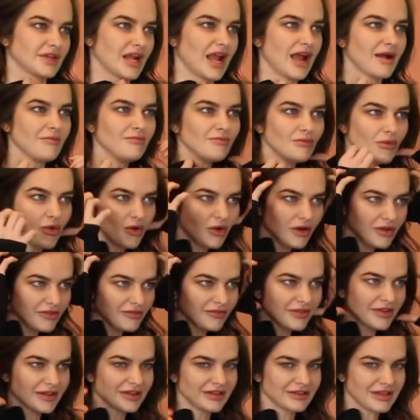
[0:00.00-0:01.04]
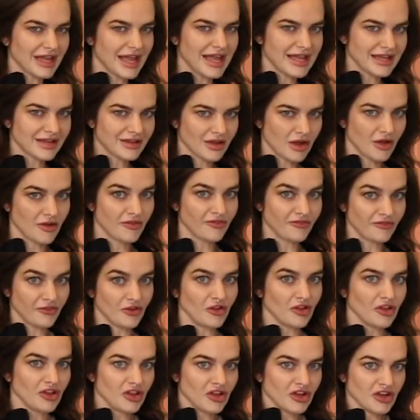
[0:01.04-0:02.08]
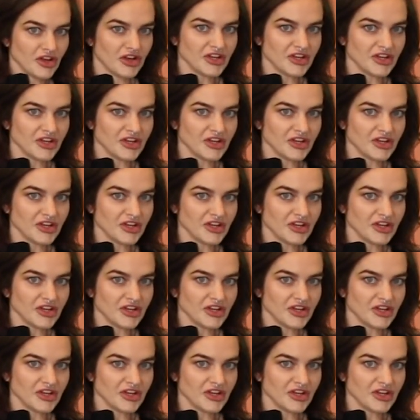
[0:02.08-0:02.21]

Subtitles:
I'm more of a full